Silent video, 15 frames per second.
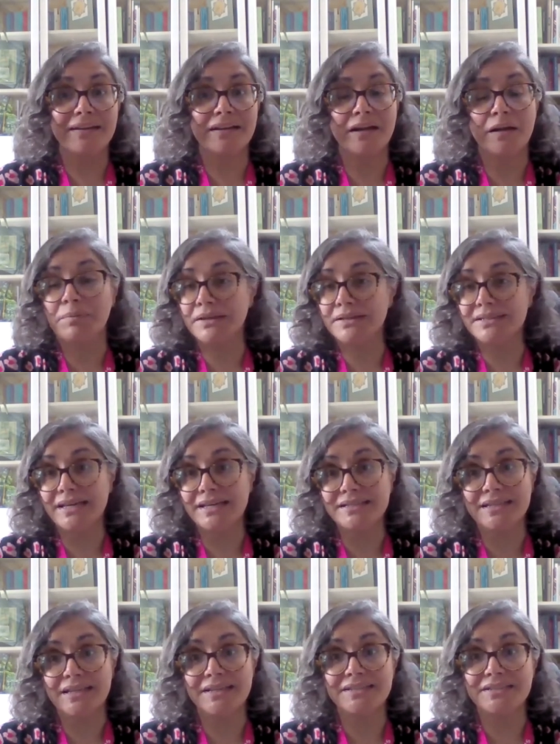a couple of
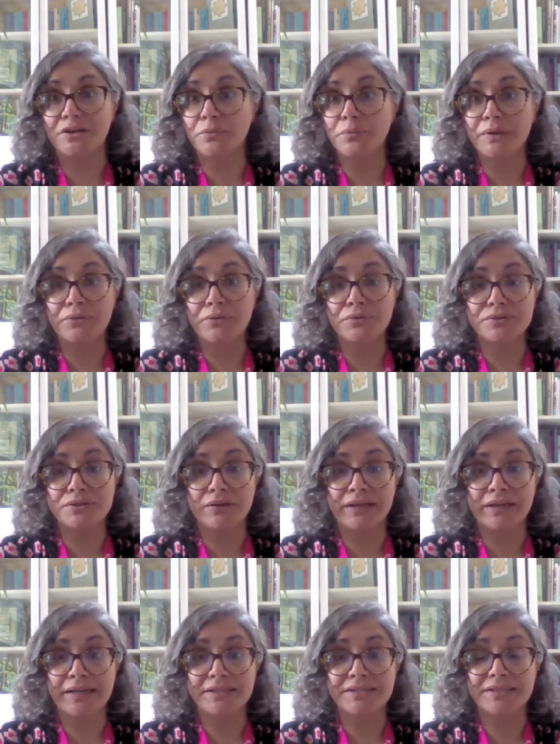days later, a week or so
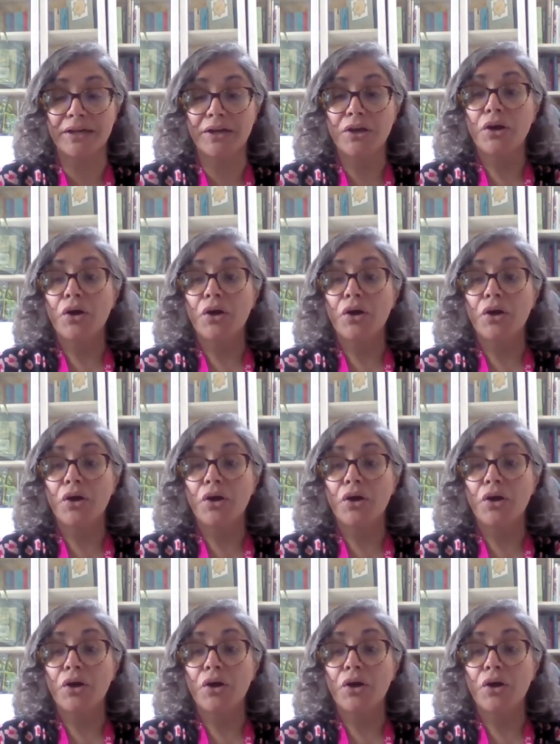later,